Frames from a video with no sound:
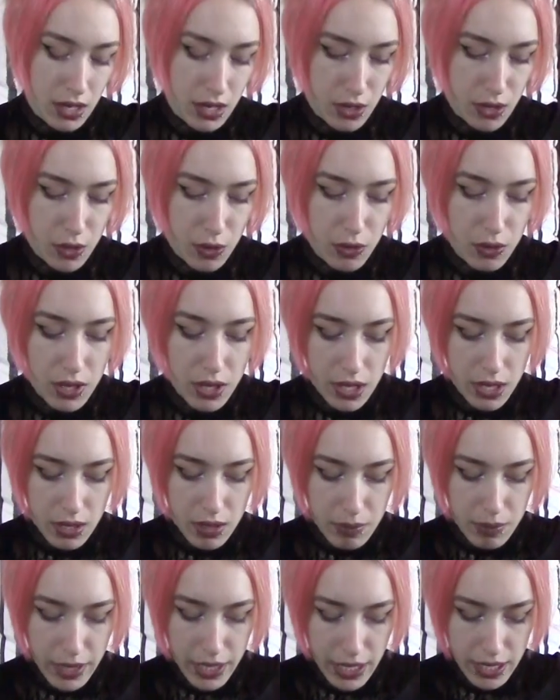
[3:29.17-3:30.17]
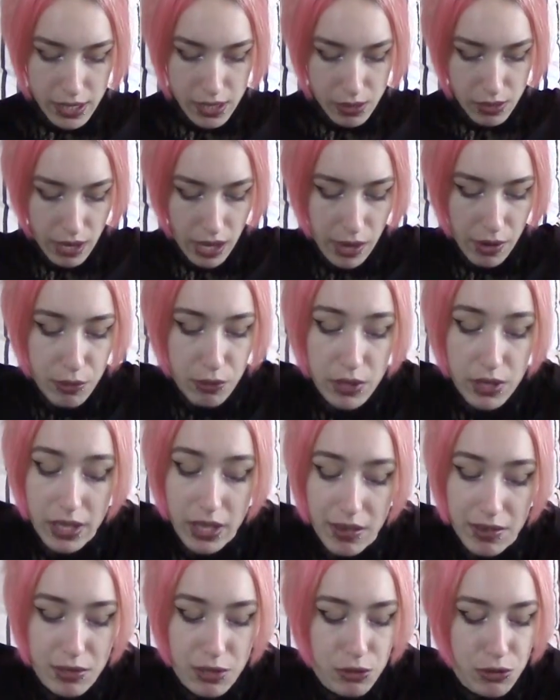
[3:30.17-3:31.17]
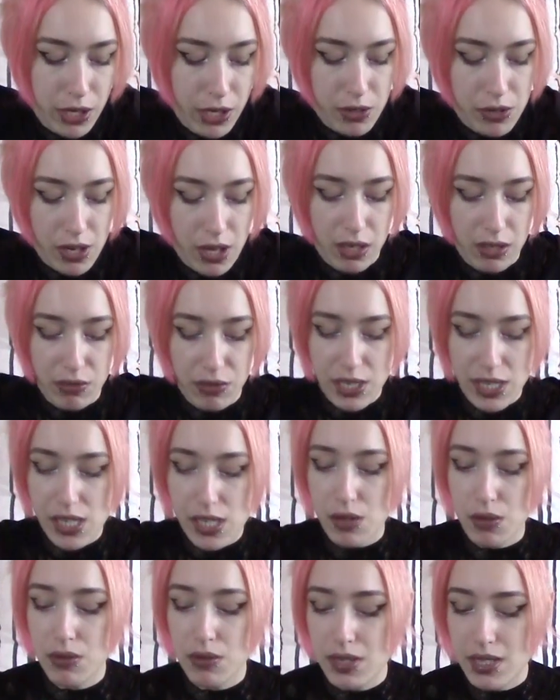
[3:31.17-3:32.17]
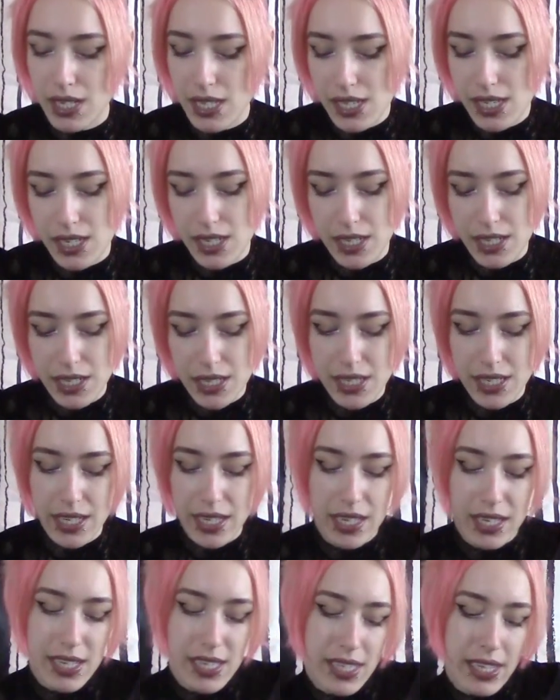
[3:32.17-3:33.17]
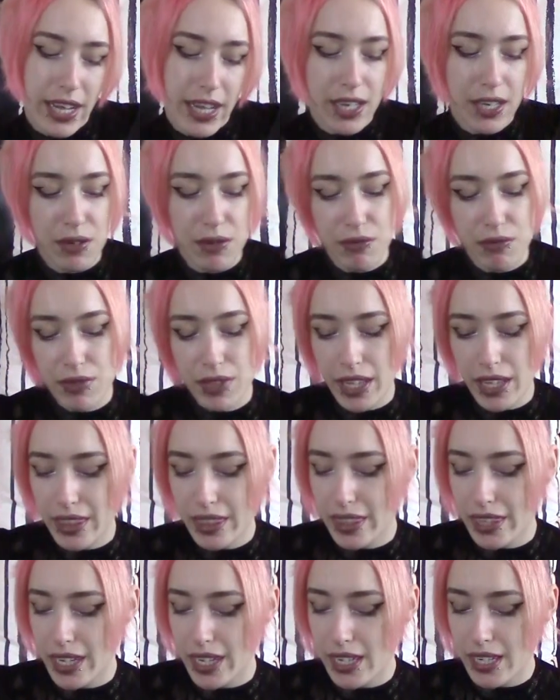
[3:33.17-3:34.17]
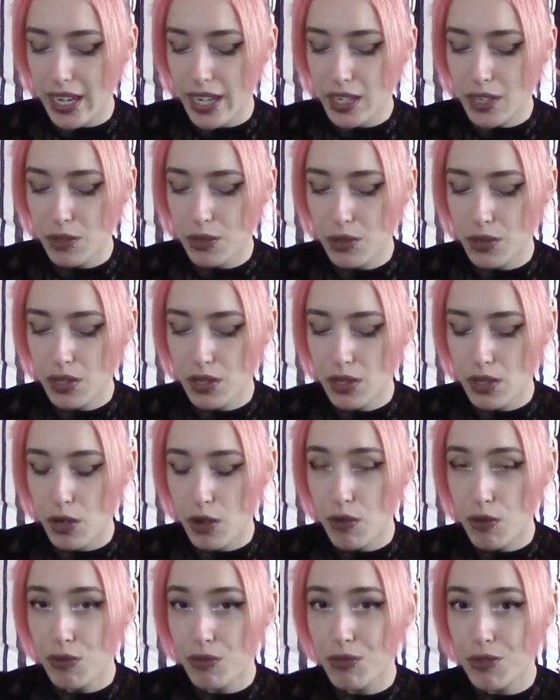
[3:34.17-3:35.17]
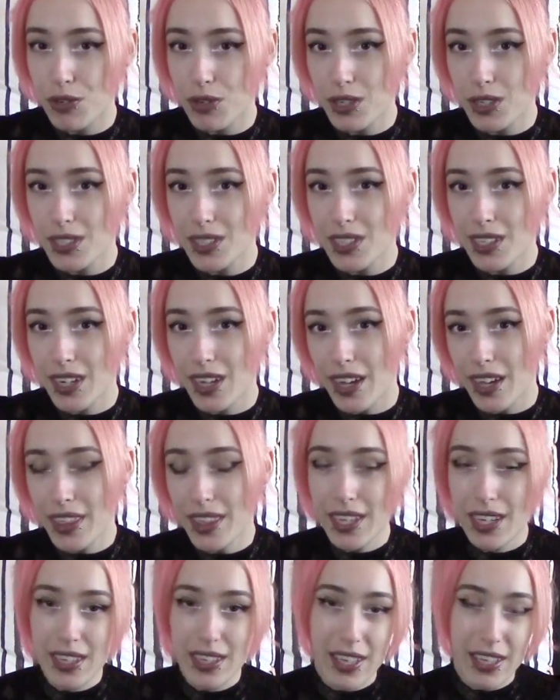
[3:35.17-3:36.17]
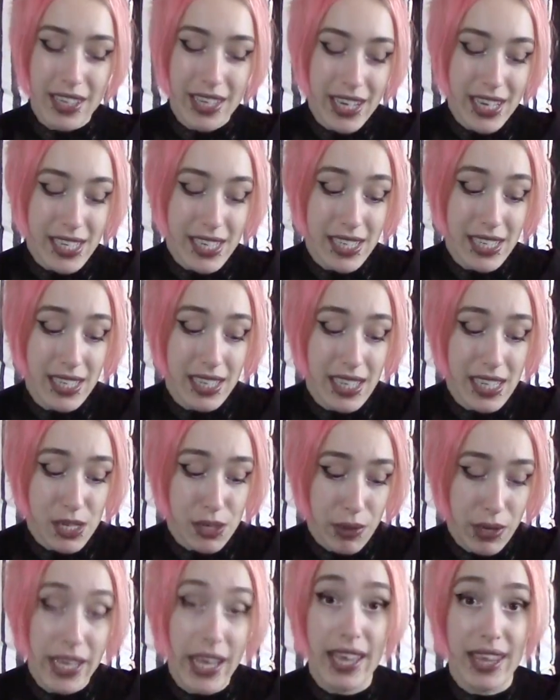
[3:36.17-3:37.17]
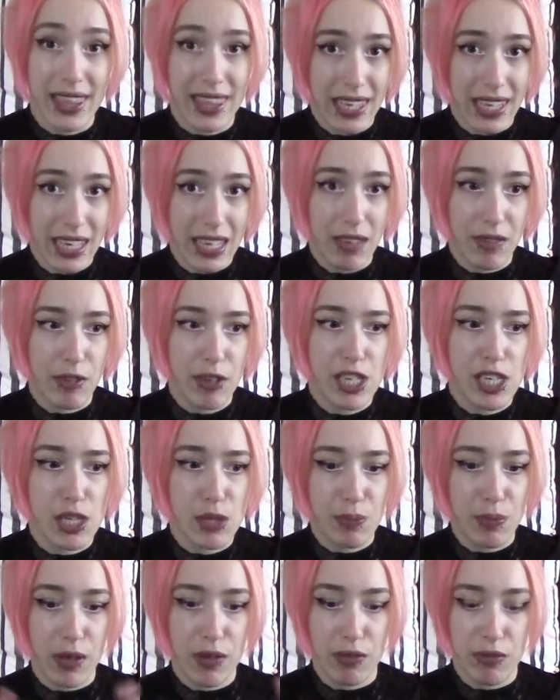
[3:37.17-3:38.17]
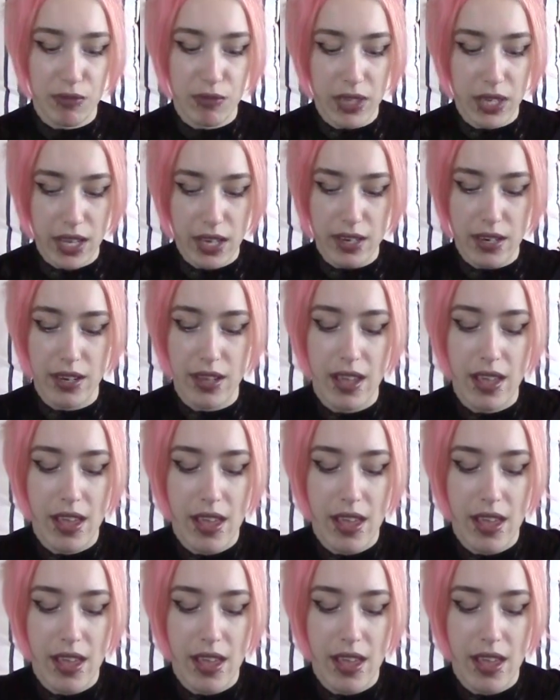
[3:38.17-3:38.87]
you know? But yeah, so I would love to try those outfits. So this skirt, it's kind of that thing that could go for gothic Lolita as well, I think, if it's puffy and